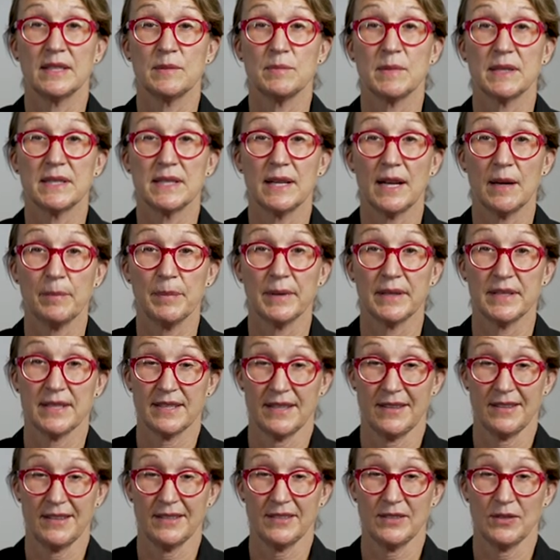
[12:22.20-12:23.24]
is metopic
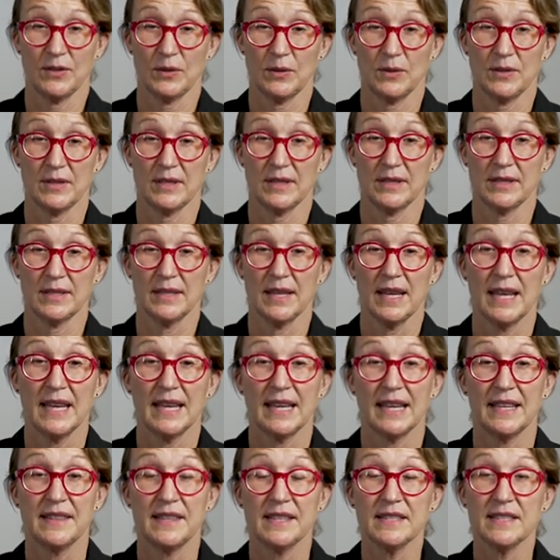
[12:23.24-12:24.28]
synostosis,
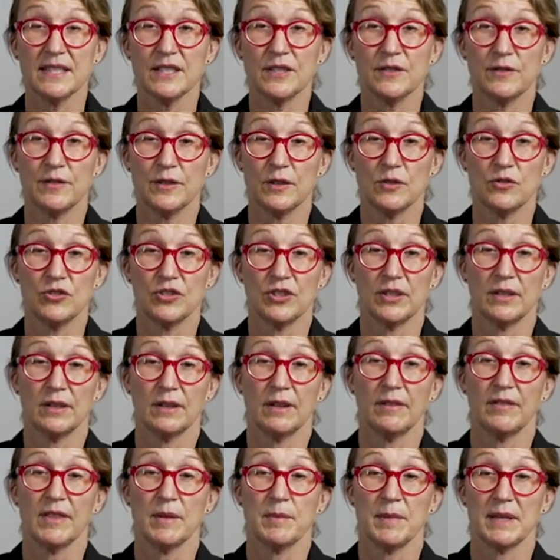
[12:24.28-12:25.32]
and this is fusion
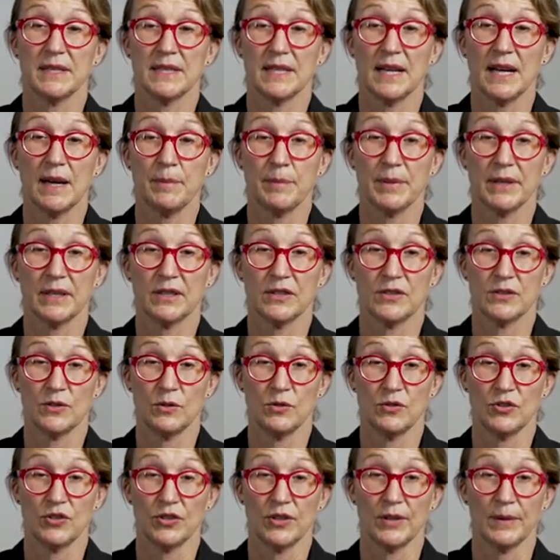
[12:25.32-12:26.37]
of the metopic
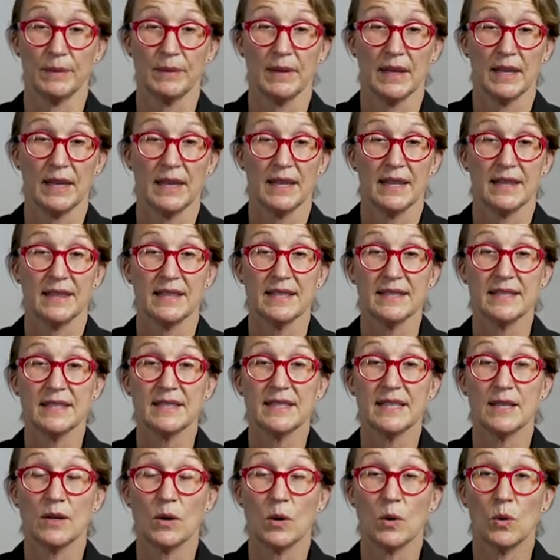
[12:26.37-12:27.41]
suture. This is
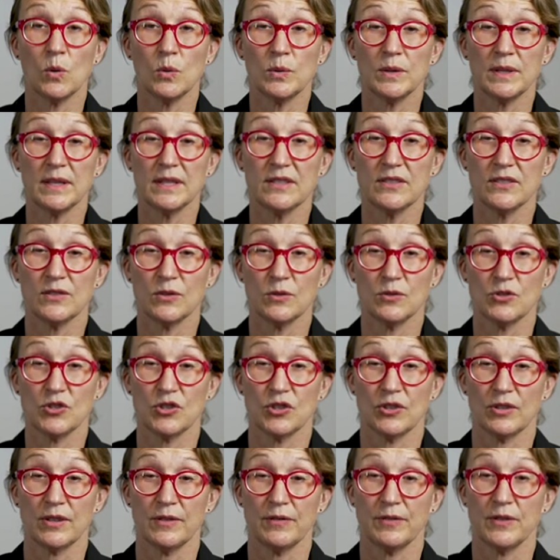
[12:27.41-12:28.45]
the only
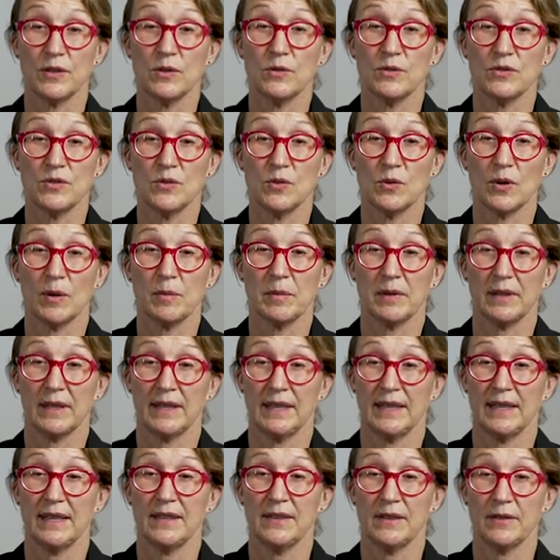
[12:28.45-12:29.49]
suture to fuse
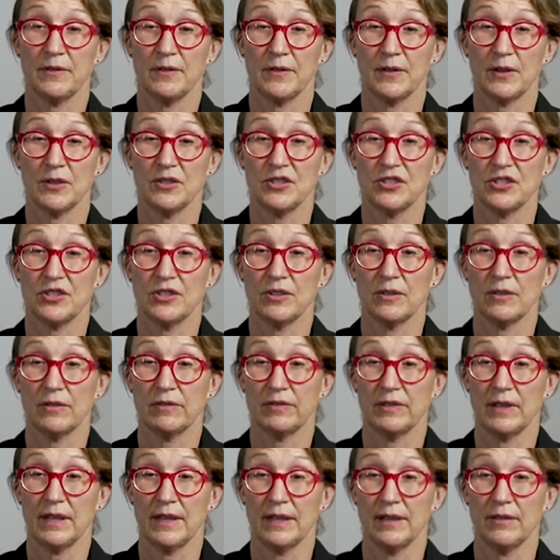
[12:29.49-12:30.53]
normally in the first year
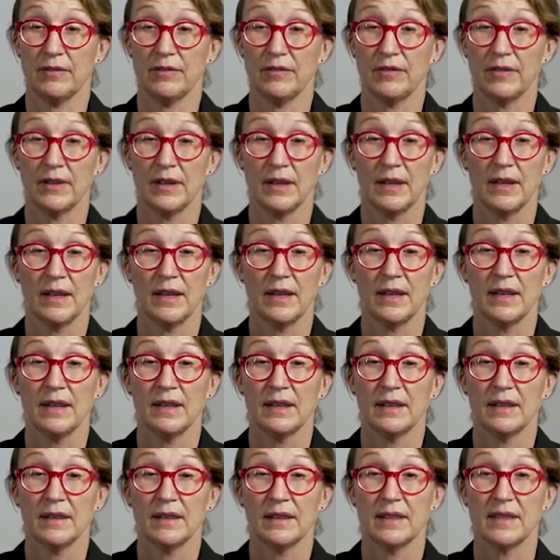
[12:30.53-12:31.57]
of life.
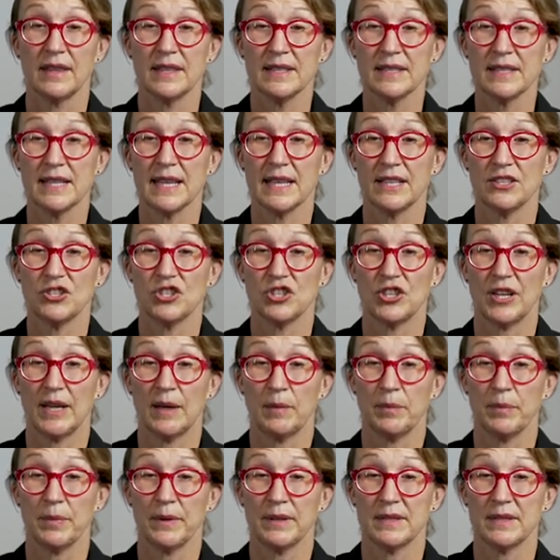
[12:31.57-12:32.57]
This head shape